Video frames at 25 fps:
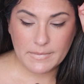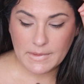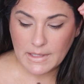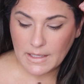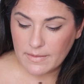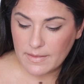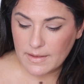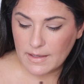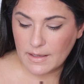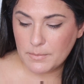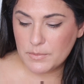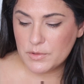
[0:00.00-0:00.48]

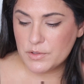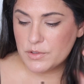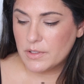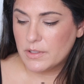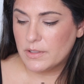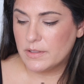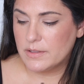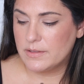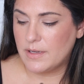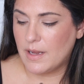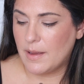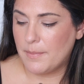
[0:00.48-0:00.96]
I think I'm just
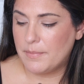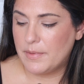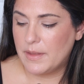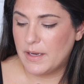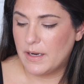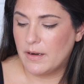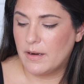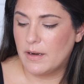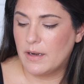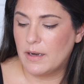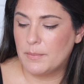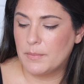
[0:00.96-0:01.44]
gonna stop
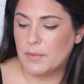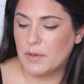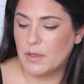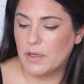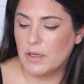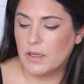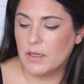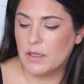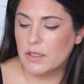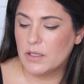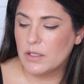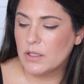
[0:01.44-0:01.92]
there and I'm
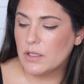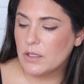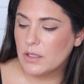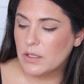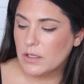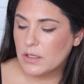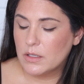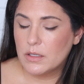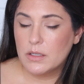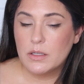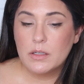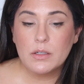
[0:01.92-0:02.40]
gonna
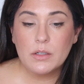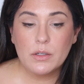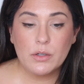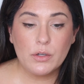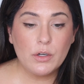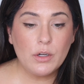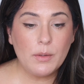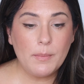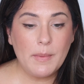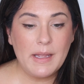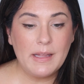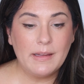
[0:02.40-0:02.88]

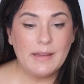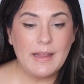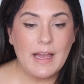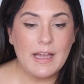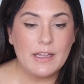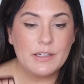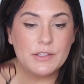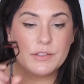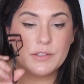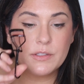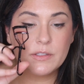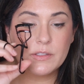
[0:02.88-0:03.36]
curl my
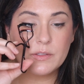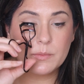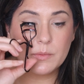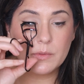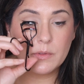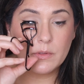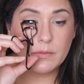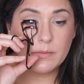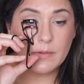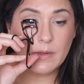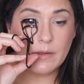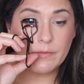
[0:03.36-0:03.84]
lashes
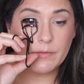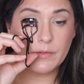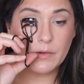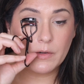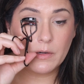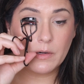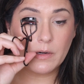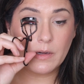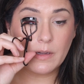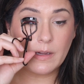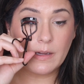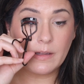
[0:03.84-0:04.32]
with the
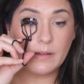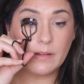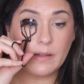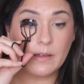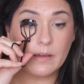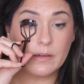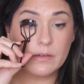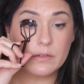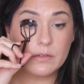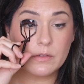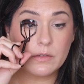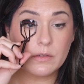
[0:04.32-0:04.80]
Rephr
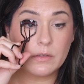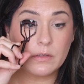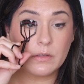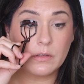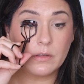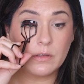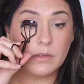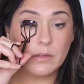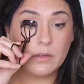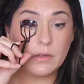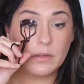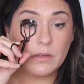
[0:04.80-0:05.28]
eyelash
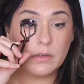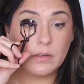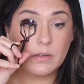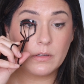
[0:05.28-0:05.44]
curler.